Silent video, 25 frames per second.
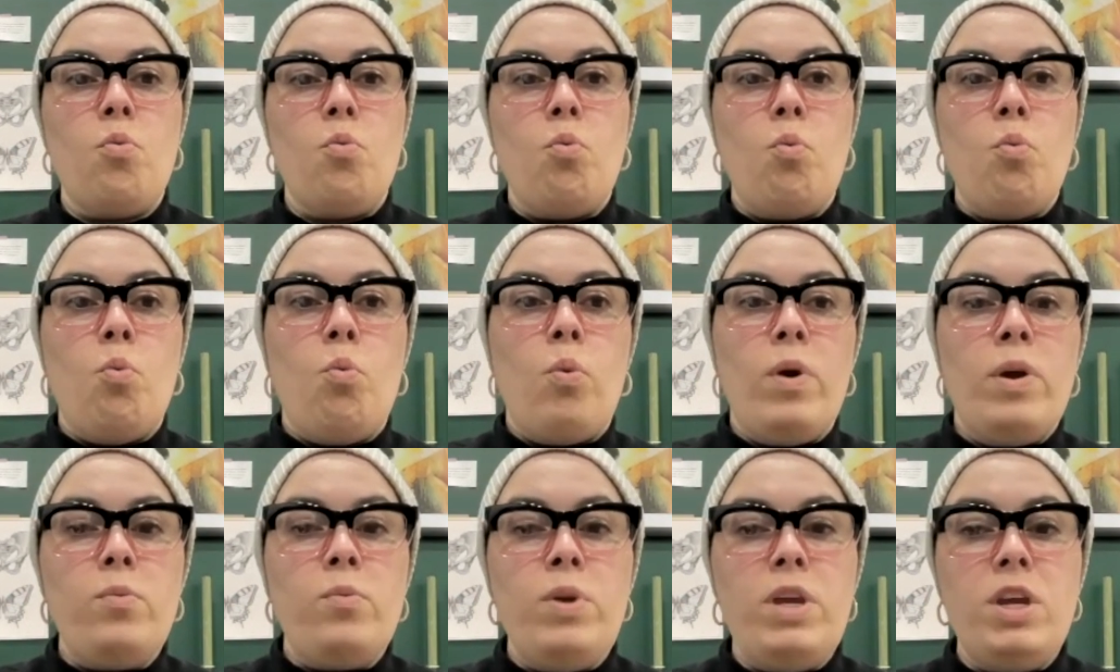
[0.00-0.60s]

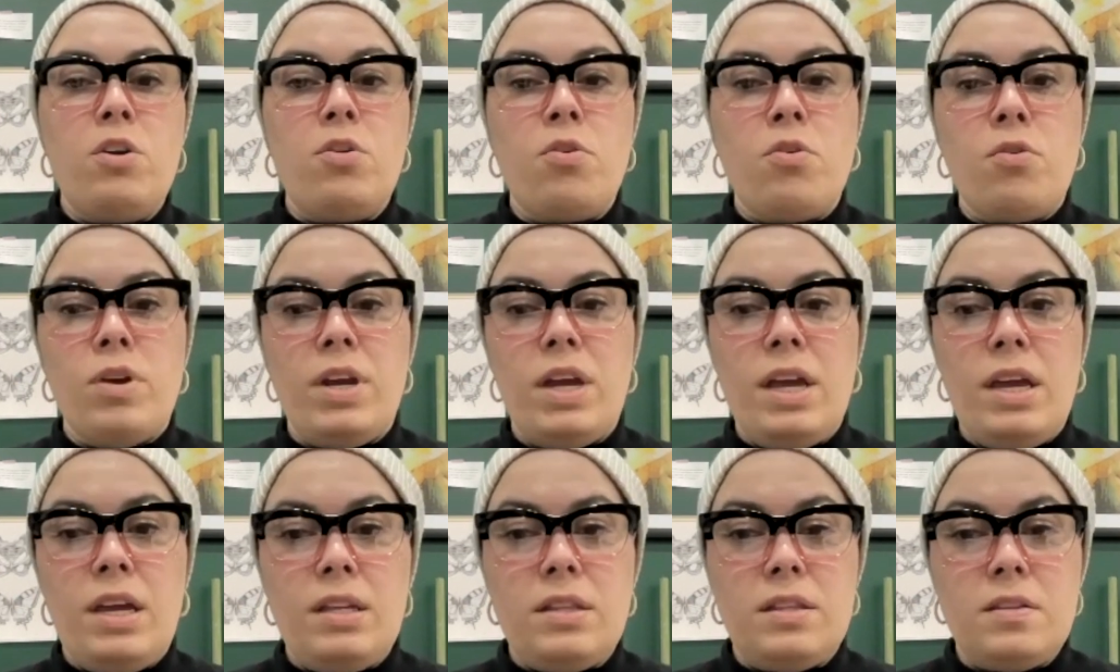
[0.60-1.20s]
When we
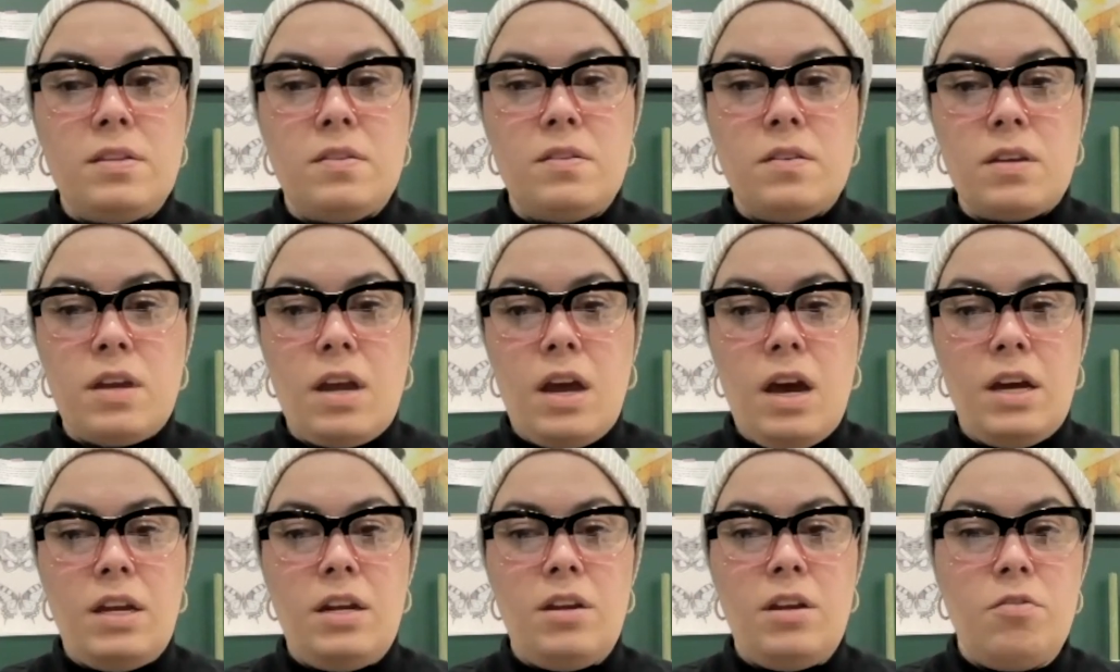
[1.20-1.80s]
create
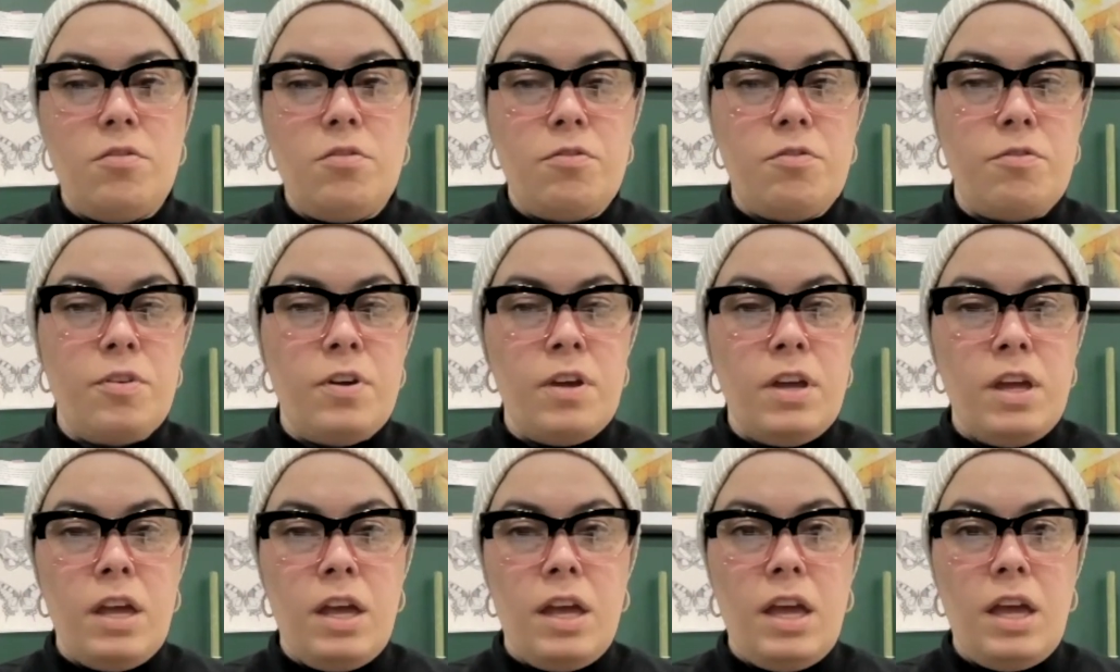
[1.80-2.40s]
kind of
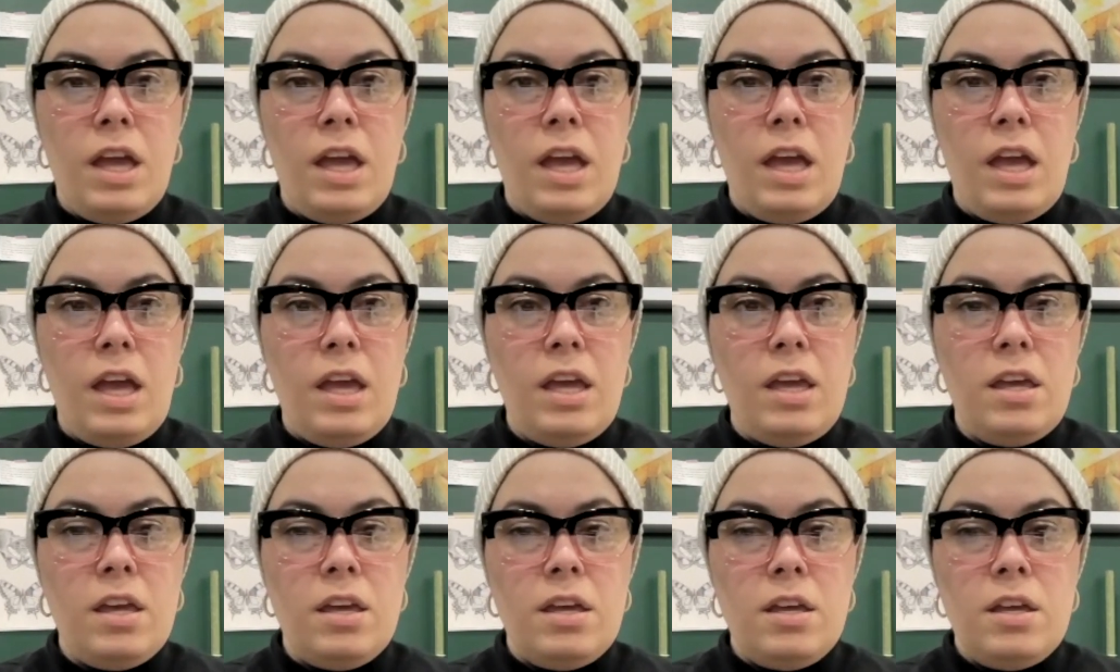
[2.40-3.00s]

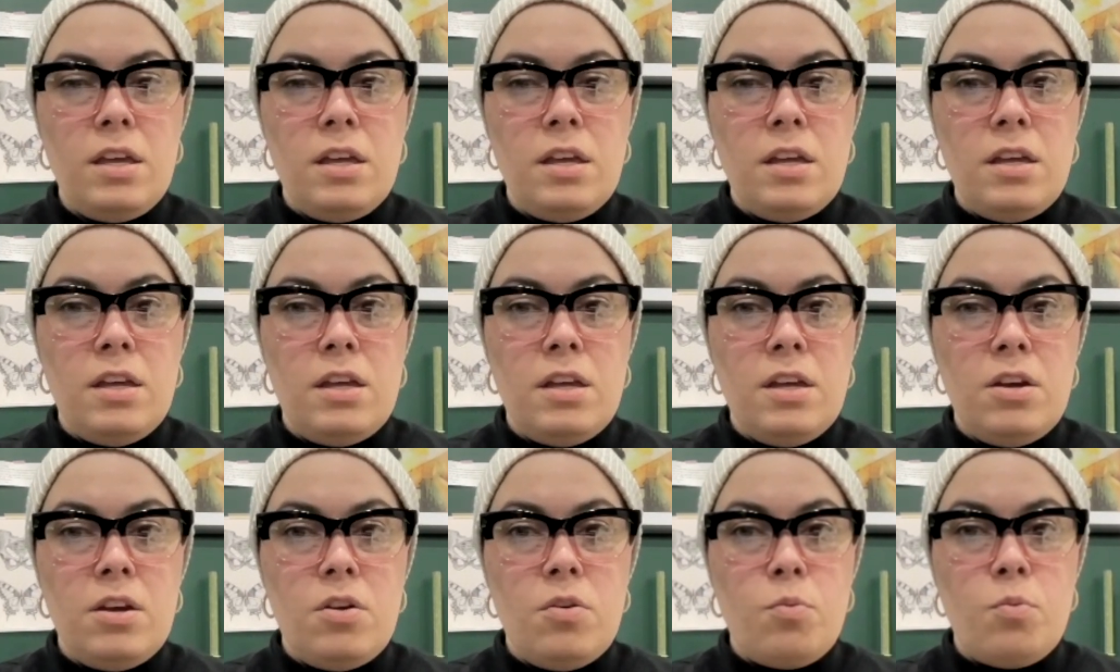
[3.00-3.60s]
a
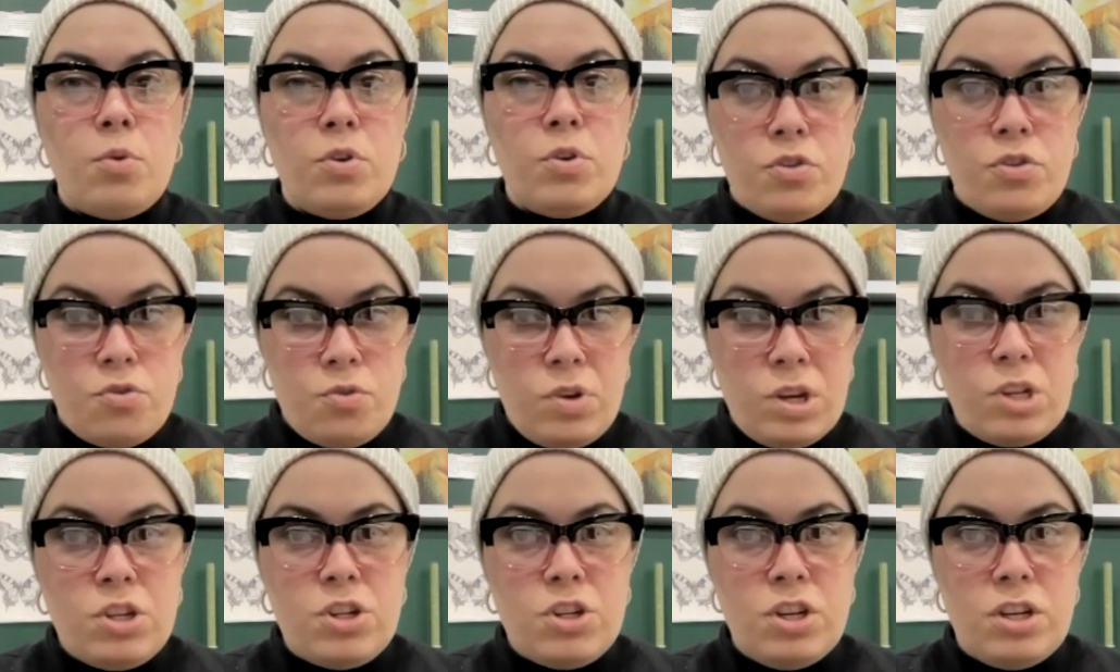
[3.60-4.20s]

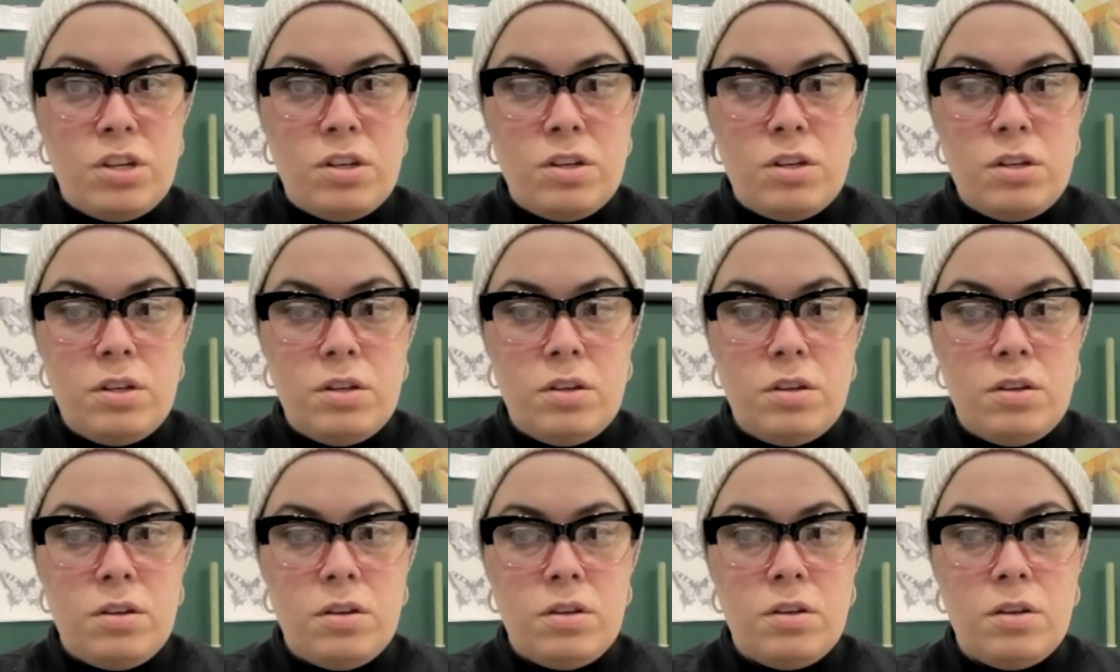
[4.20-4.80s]
restriction
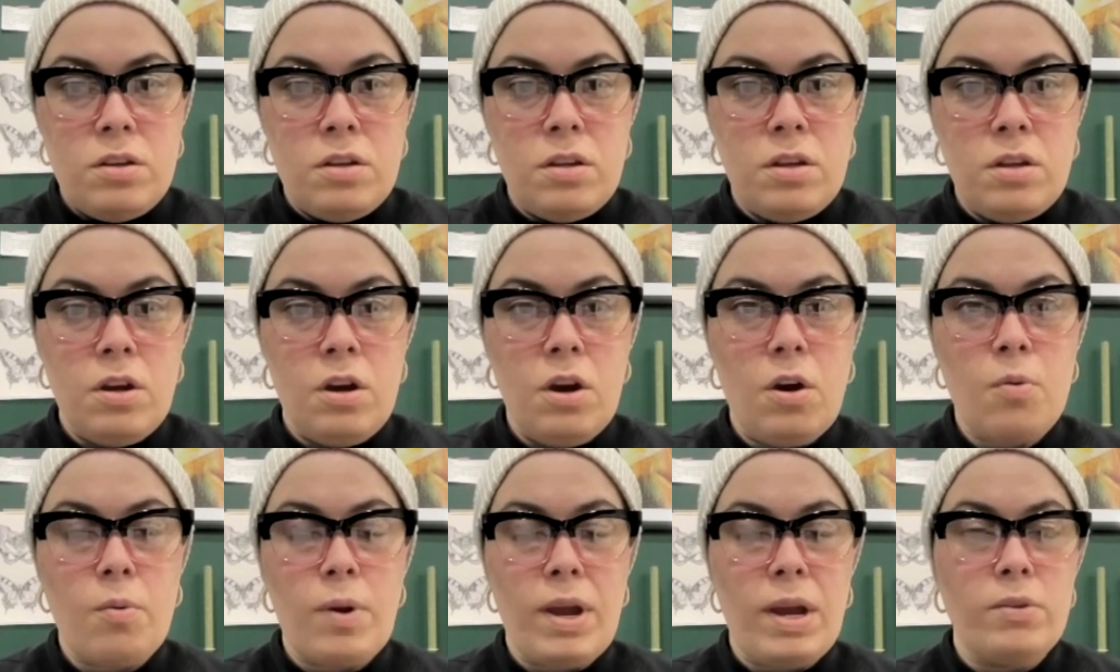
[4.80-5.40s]

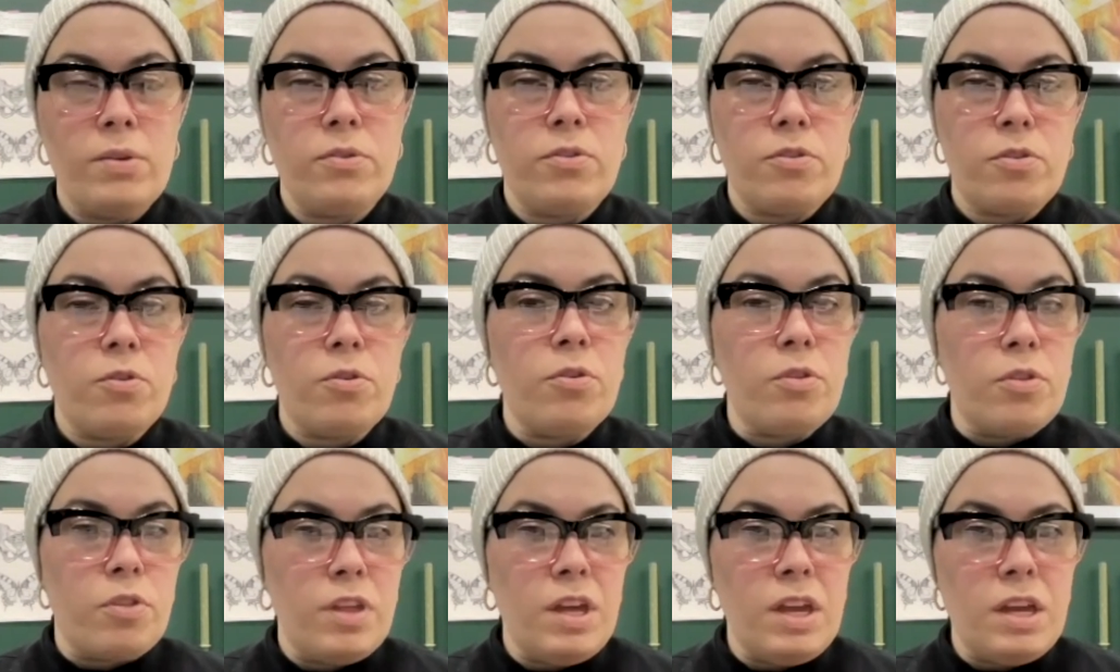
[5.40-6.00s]
around
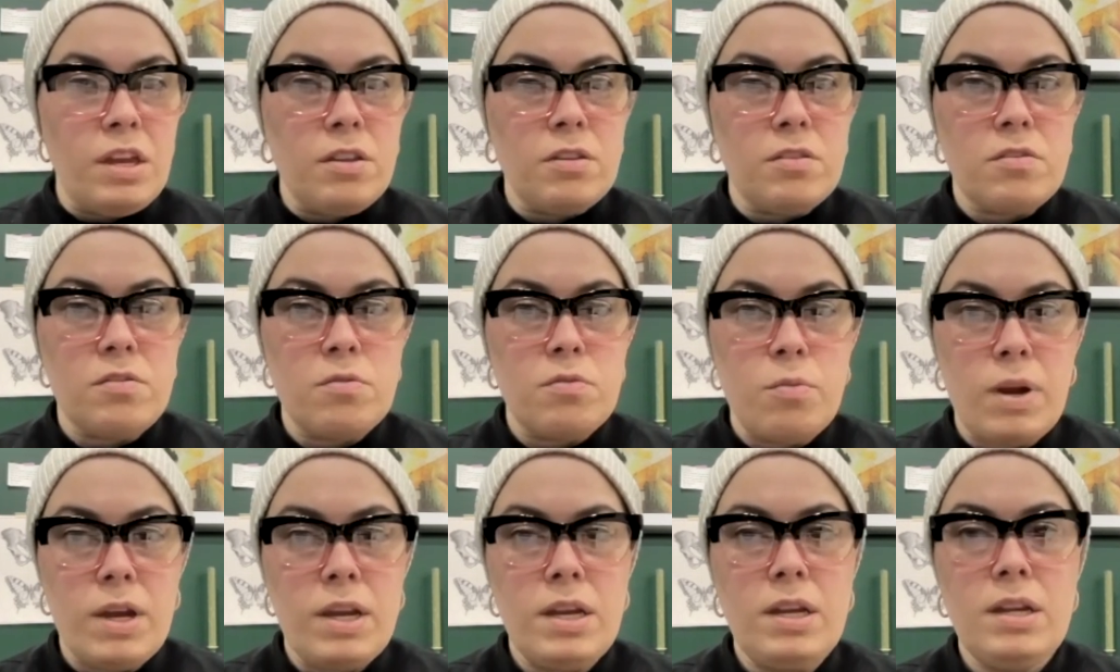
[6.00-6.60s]
certain things,
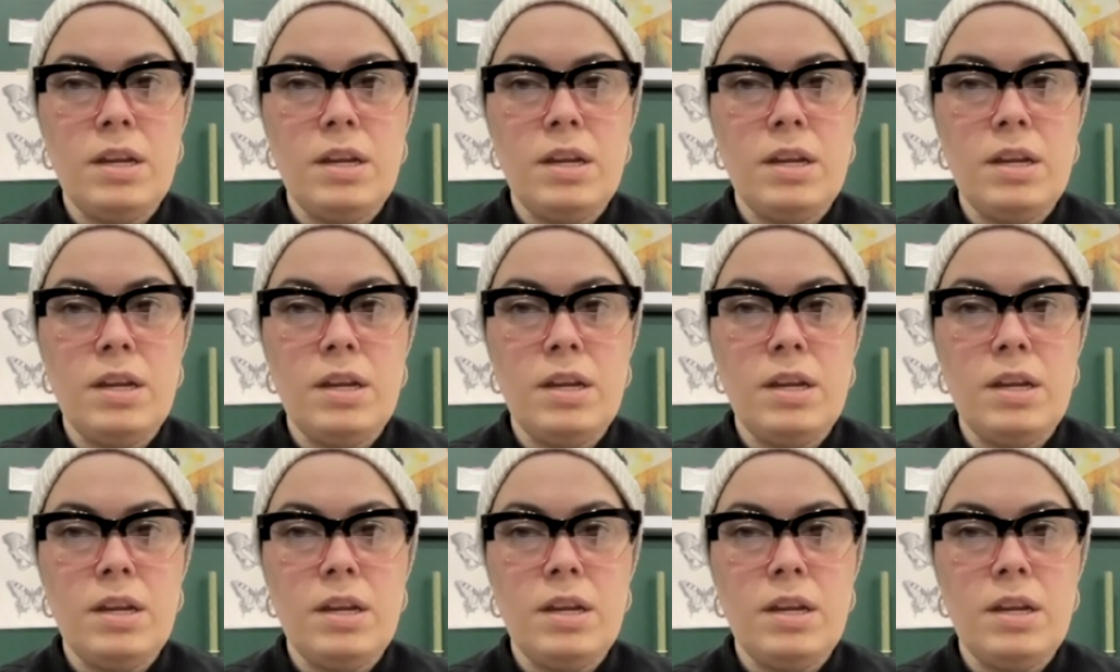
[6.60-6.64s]
right?